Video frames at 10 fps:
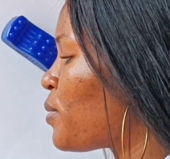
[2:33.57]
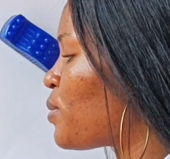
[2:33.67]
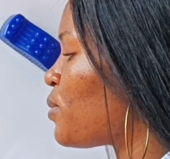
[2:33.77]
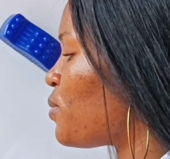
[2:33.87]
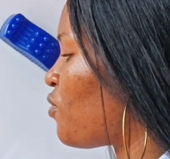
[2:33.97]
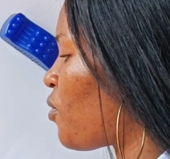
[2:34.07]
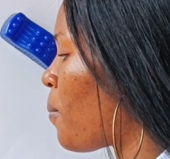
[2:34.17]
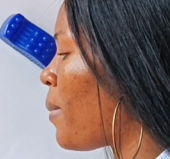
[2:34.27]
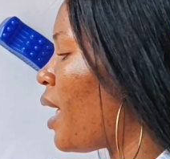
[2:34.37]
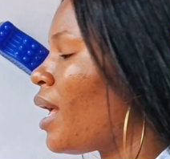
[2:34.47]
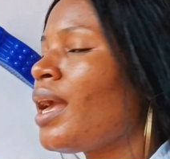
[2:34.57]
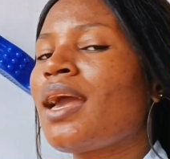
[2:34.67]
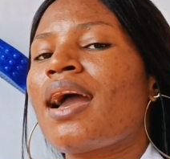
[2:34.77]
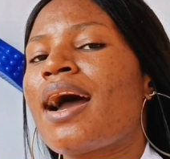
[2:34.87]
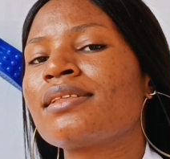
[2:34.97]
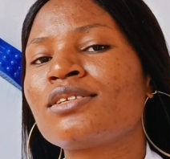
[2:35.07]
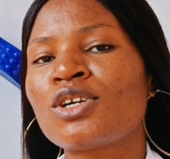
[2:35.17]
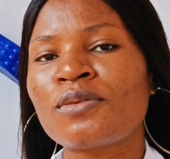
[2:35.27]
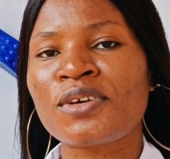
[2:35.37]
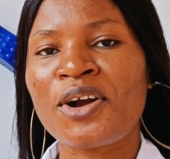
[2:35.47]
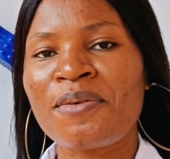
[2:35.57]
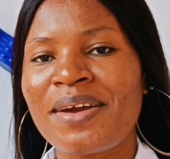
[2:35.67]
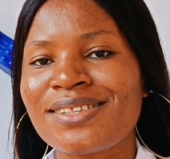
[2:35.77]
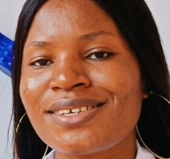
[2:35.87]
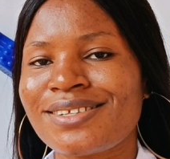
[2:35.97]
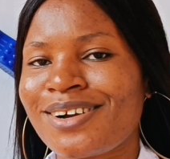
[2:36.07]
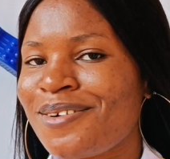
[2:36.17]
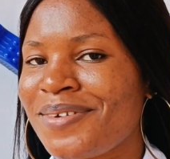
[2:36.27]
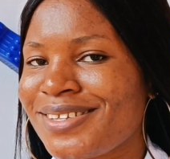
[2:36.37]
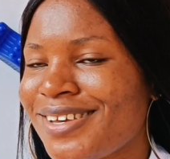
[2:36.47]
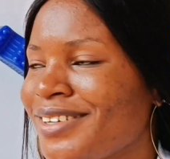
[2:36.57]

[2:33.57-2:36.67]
you to do for me and drop the comments in the comment